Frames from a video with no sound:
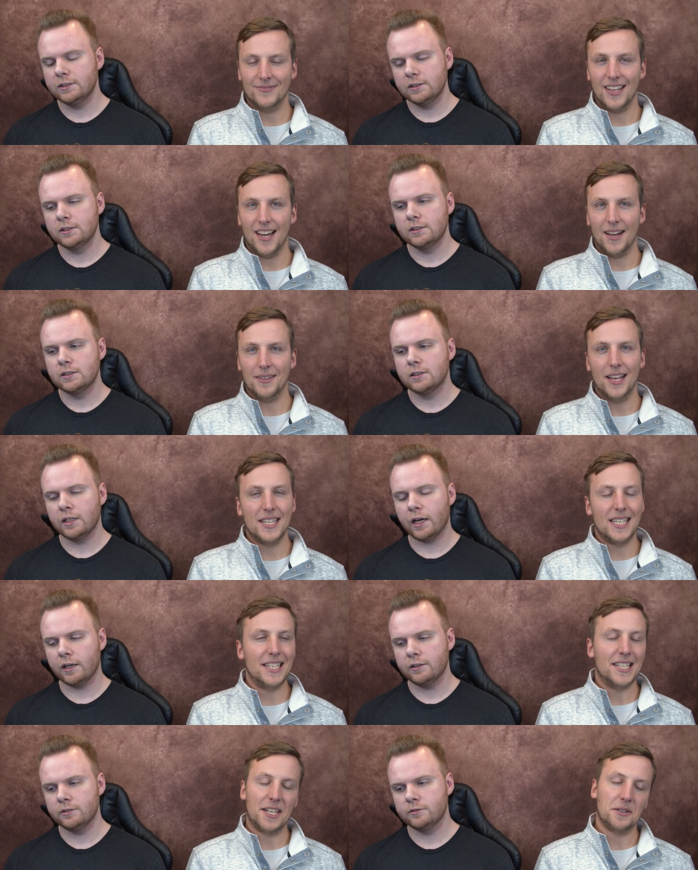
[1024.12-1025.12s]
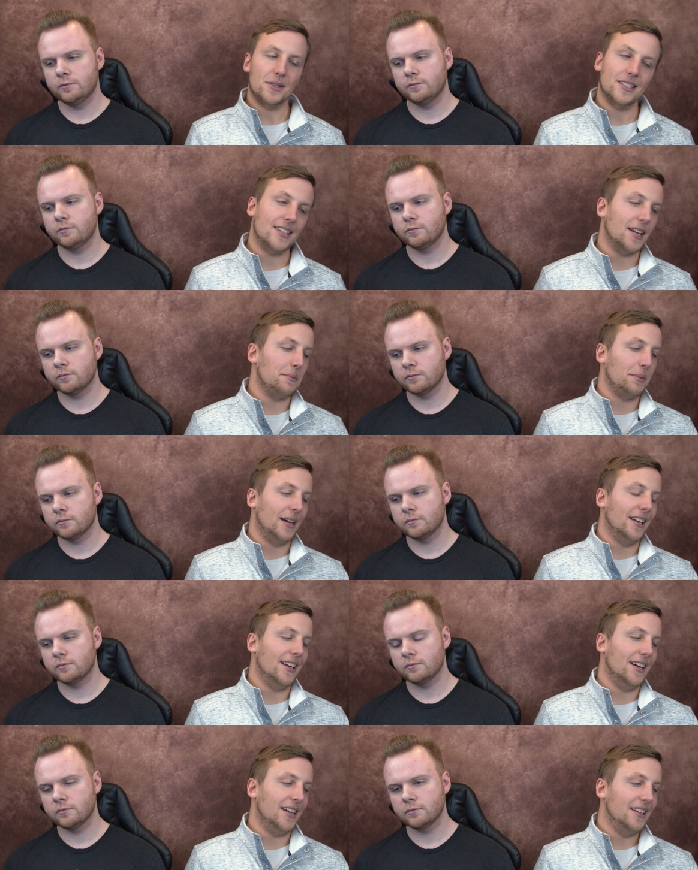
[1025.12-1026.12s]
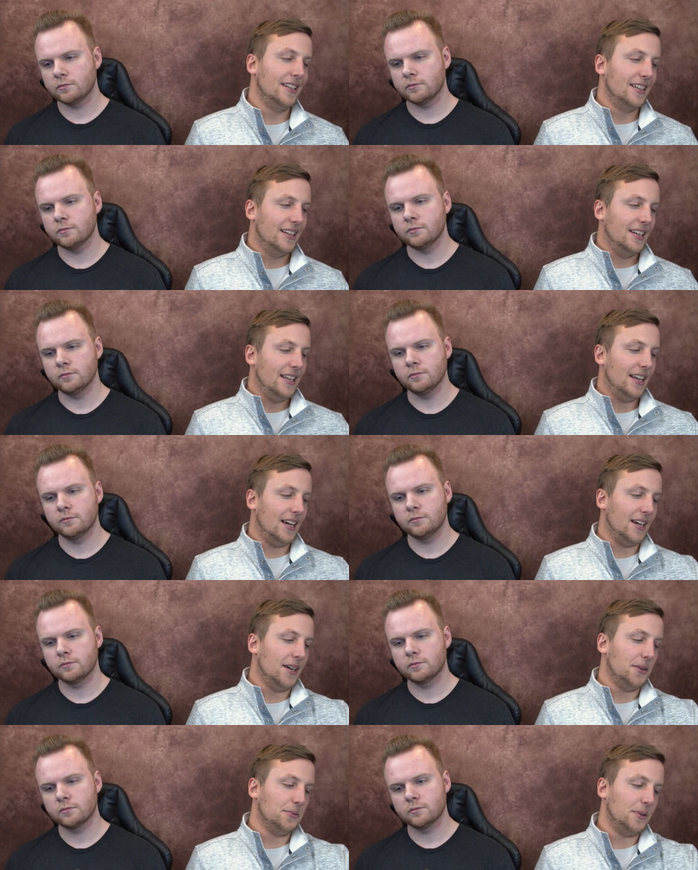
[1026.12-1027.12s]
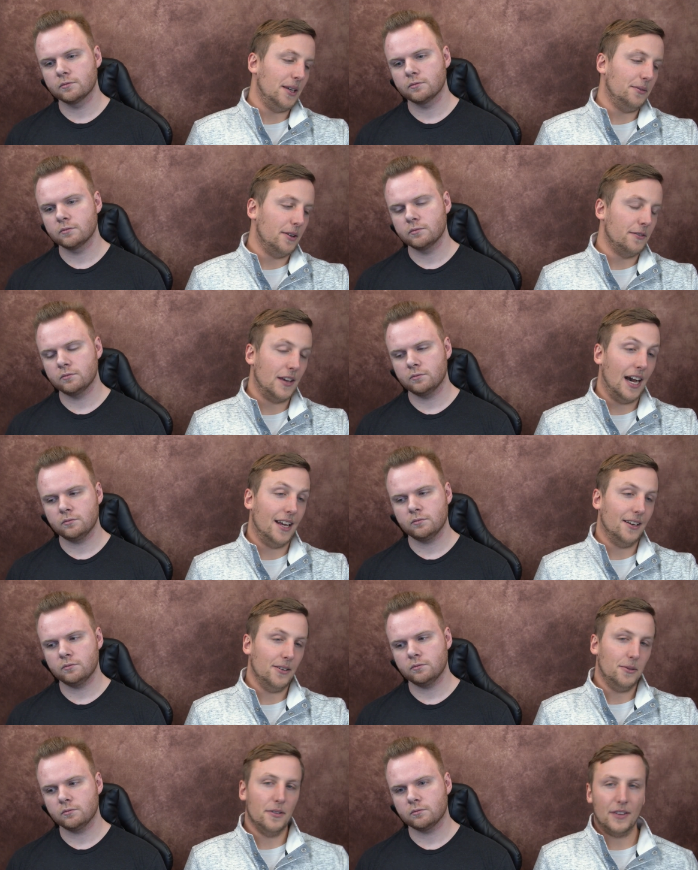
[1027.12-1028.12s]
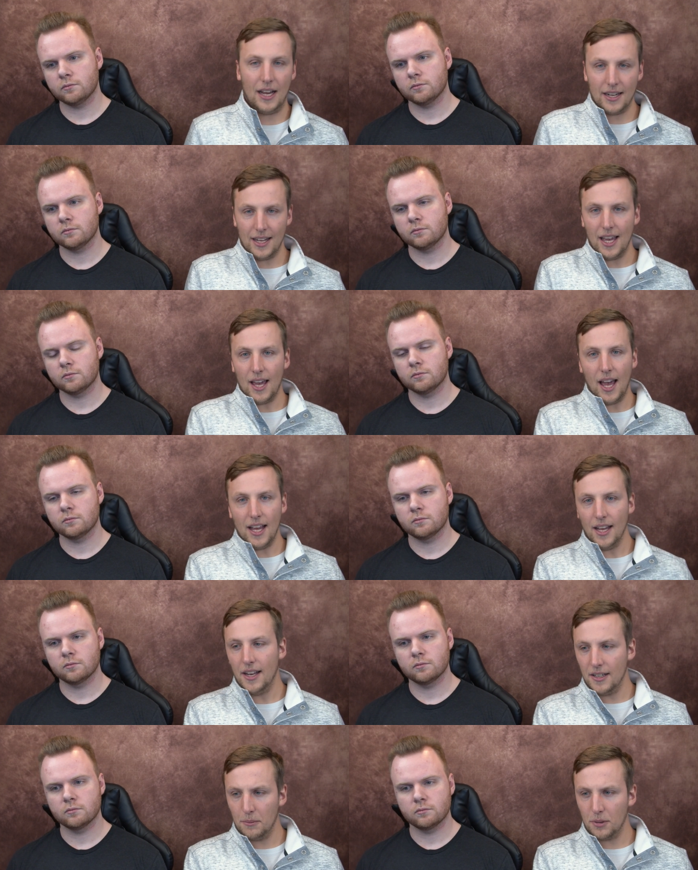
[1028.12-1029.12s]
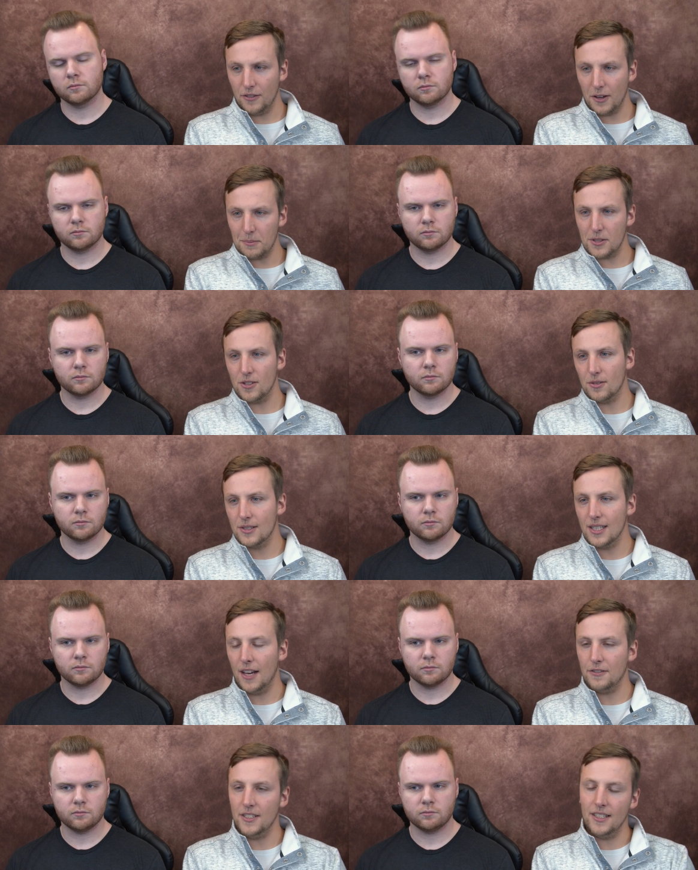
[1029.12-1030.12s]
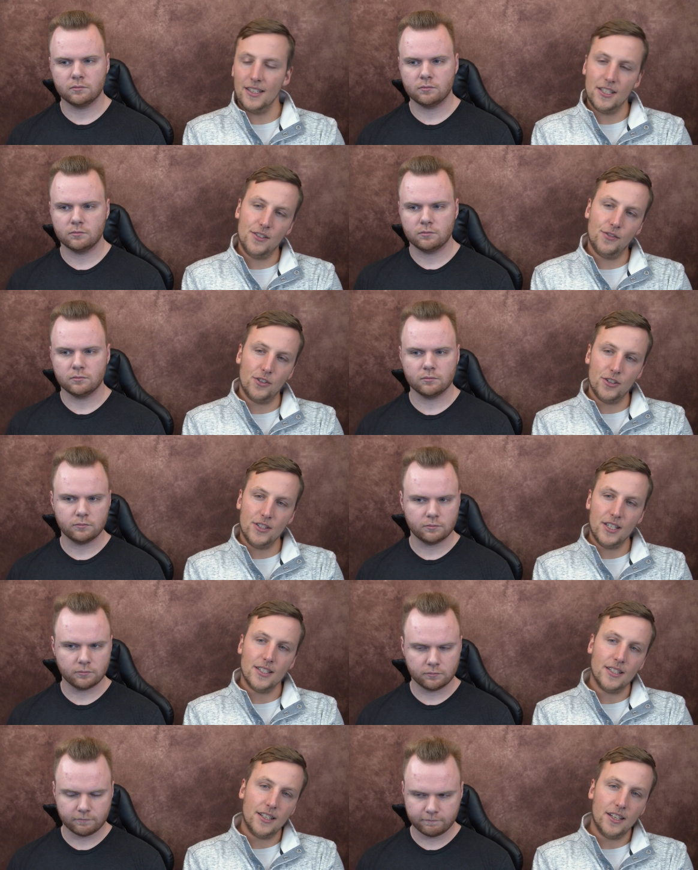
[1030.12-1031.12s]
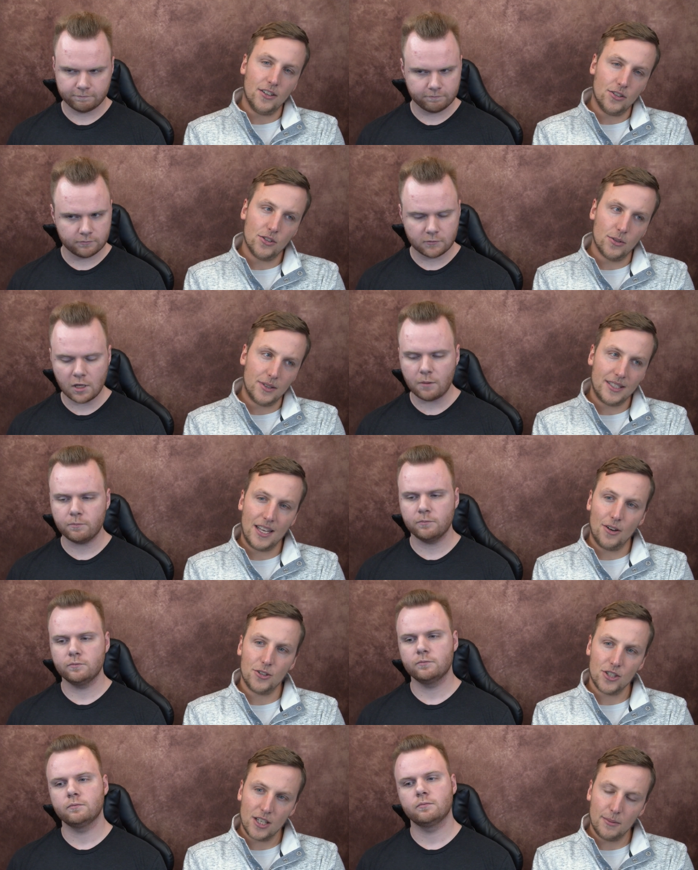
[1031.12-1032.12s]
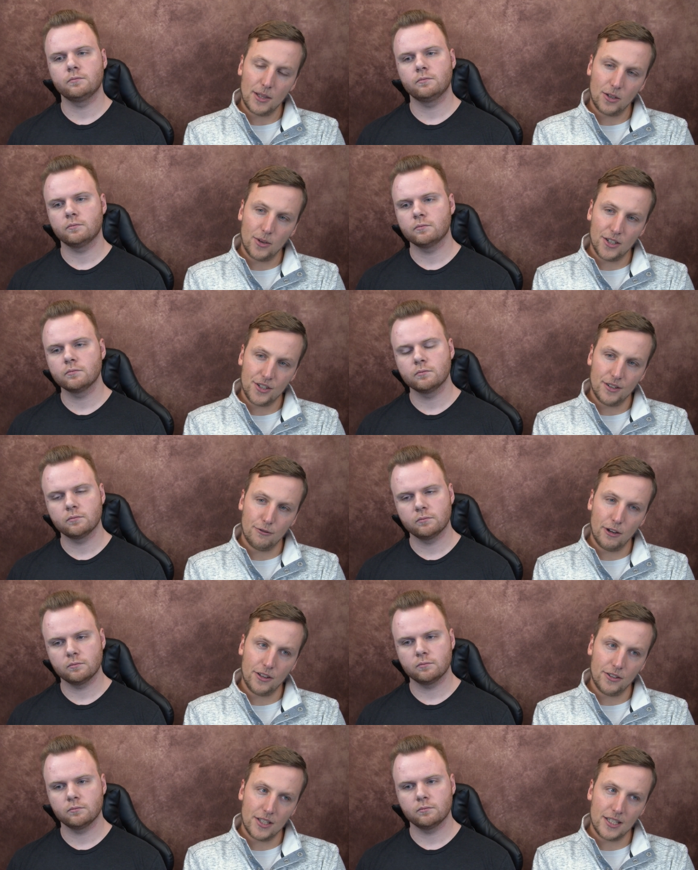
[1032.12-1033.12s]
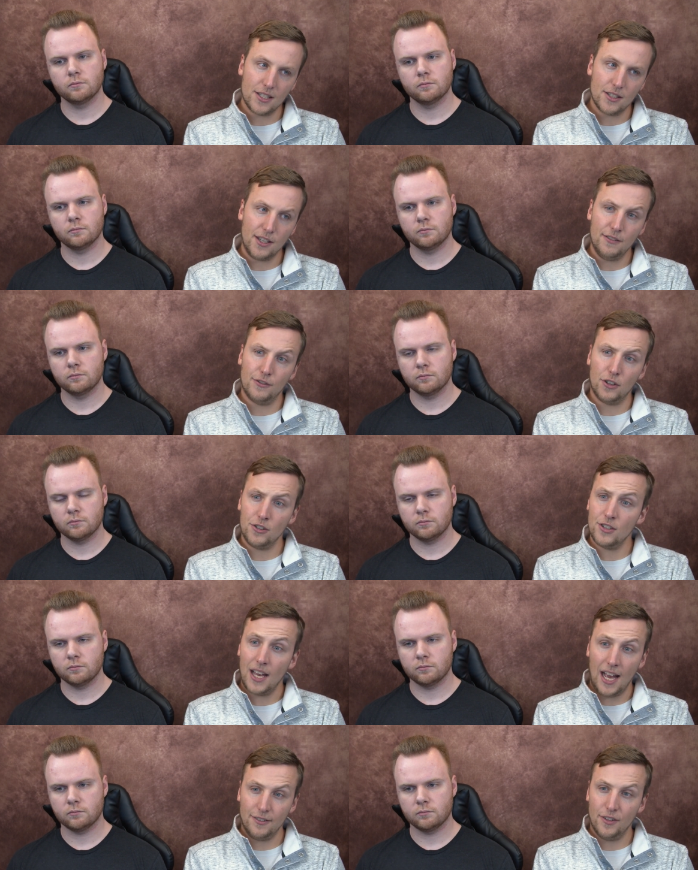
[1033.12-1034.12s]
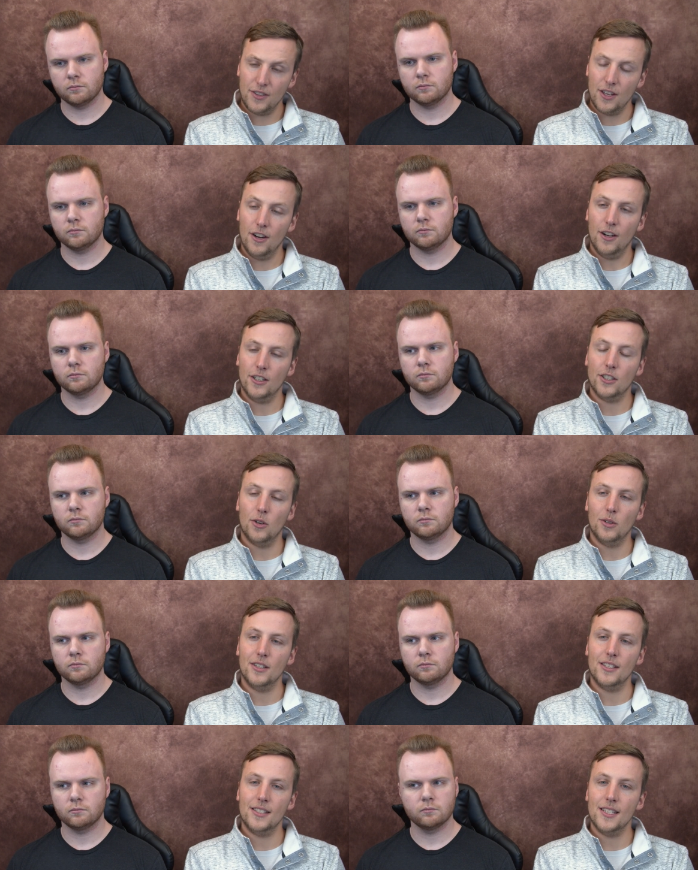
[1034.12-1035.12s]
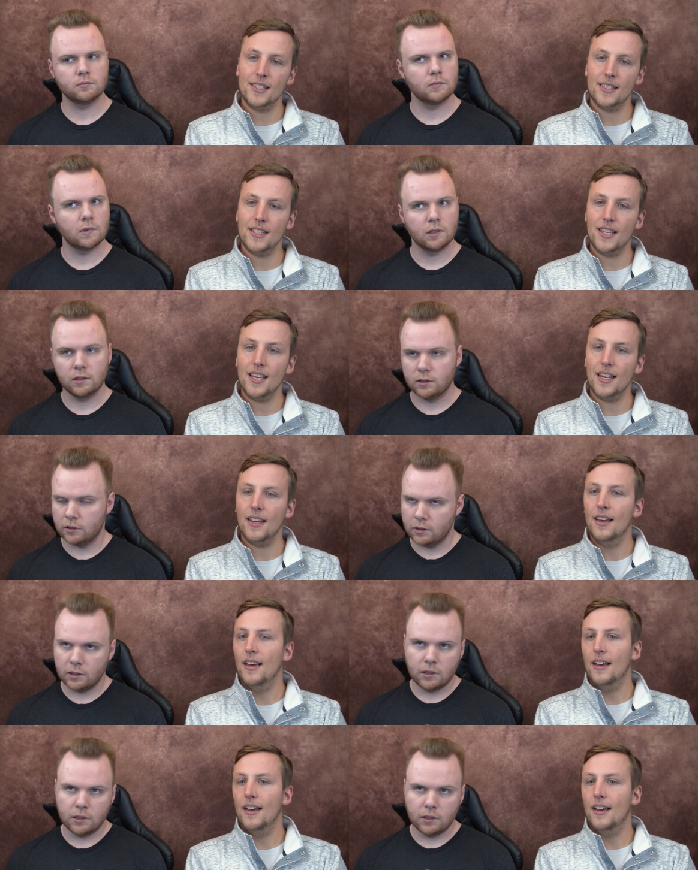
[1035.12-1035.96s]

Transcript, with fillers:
Speaker 1: yeah, it's yeah. it's interesting, but uh, mm-hmm. uh, we we've got we've got a, a, a, number of episodes left in this first season here, so it's yep. now just going to be the question of whether this is the first half of the arc or this is the